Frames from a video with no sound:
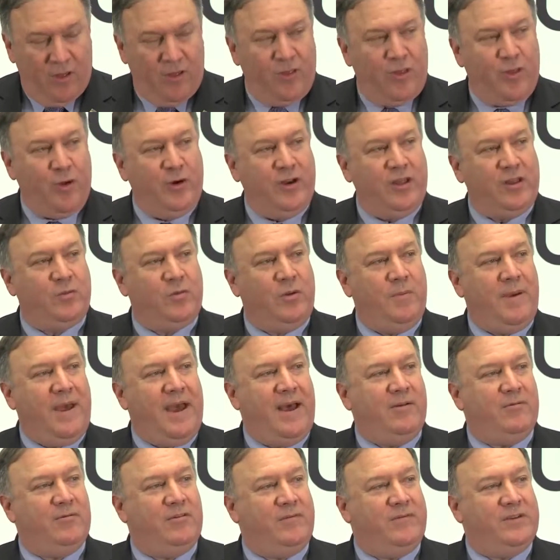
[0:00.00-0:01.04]
33
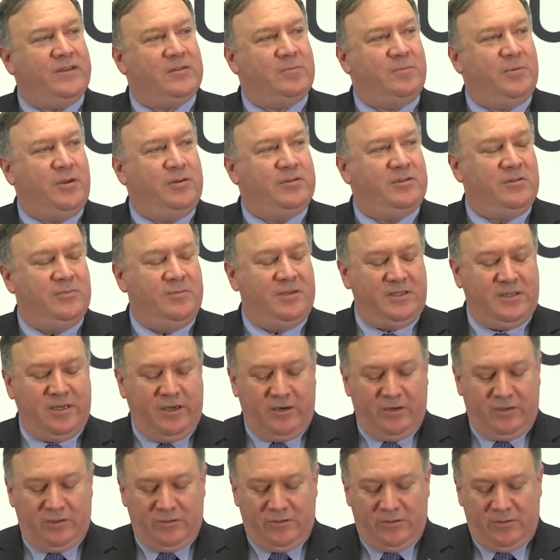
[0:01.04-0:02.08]
pounds of explosive
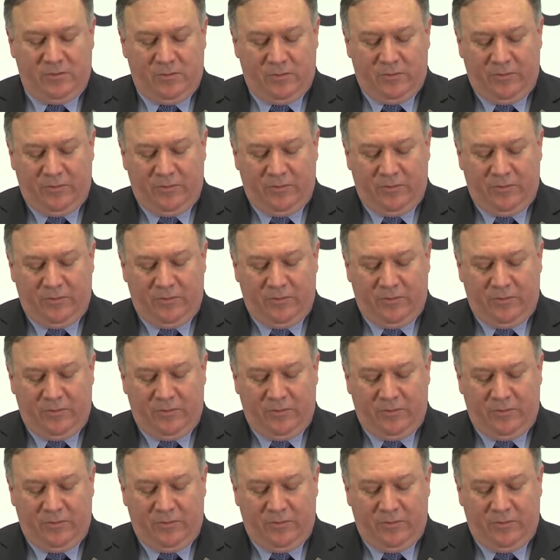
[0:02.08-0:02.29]
materials